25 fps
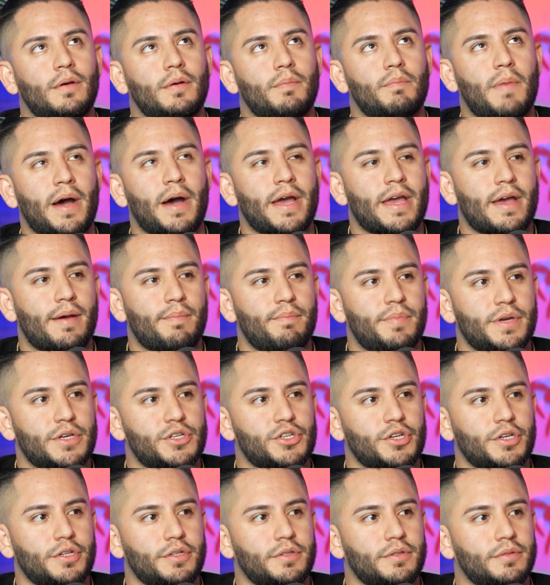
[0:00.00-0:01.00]
my
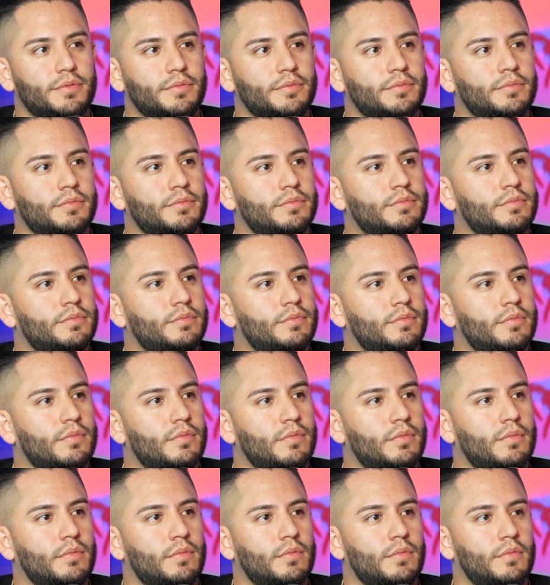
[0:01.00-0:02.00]
ambition
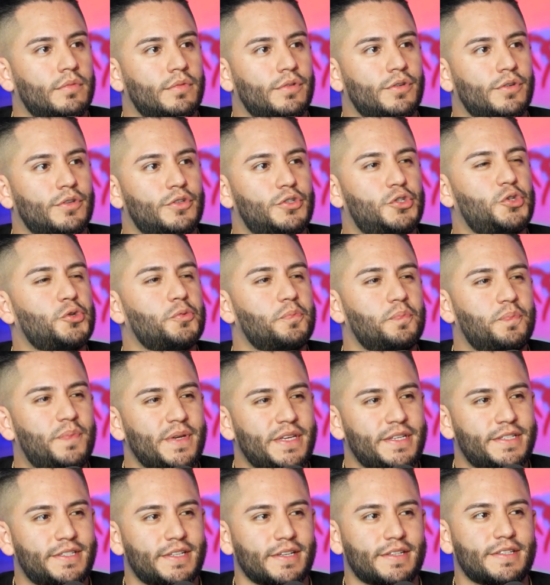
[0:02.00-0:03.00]
to
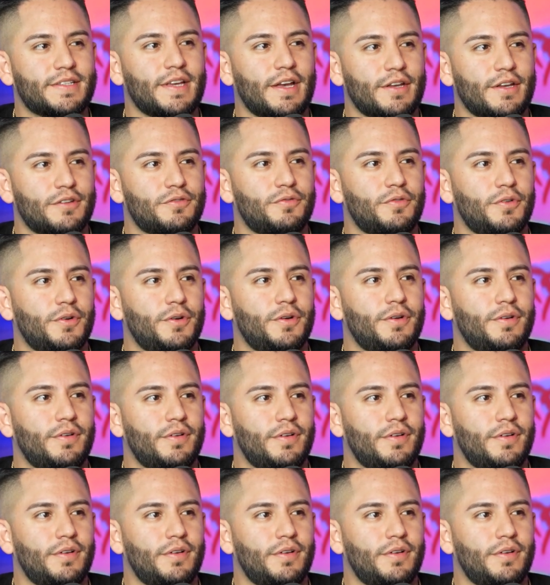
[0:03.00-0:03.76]
be successful